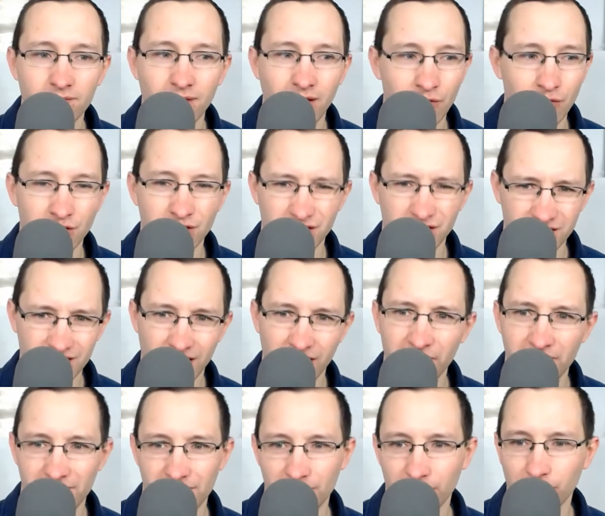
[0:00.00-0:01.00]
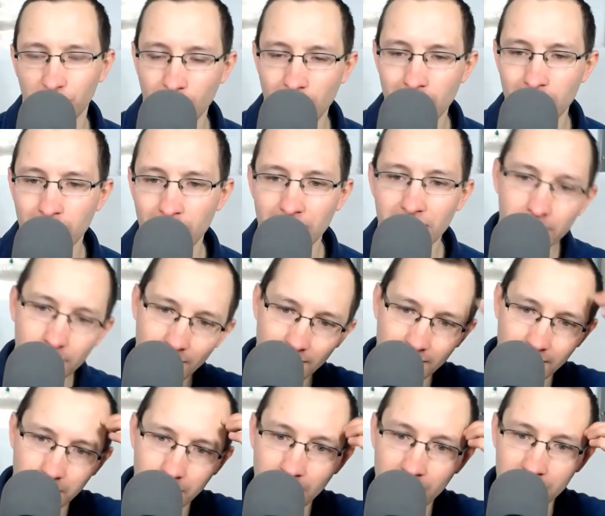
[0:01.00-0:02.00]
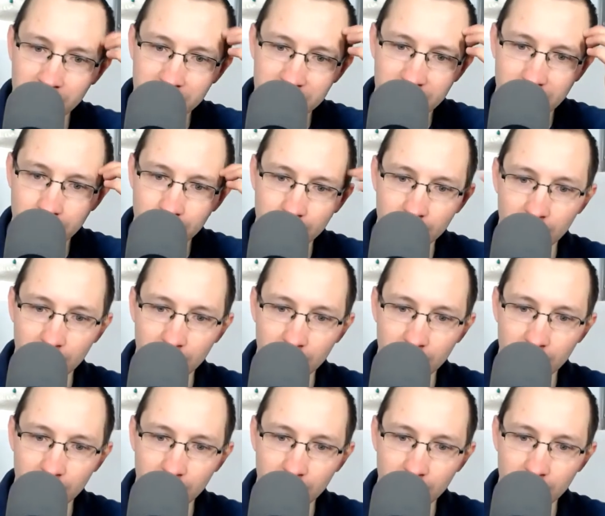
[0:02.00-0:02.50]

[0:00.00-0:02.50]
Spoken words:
everything just kind of feels wimpy by comparison,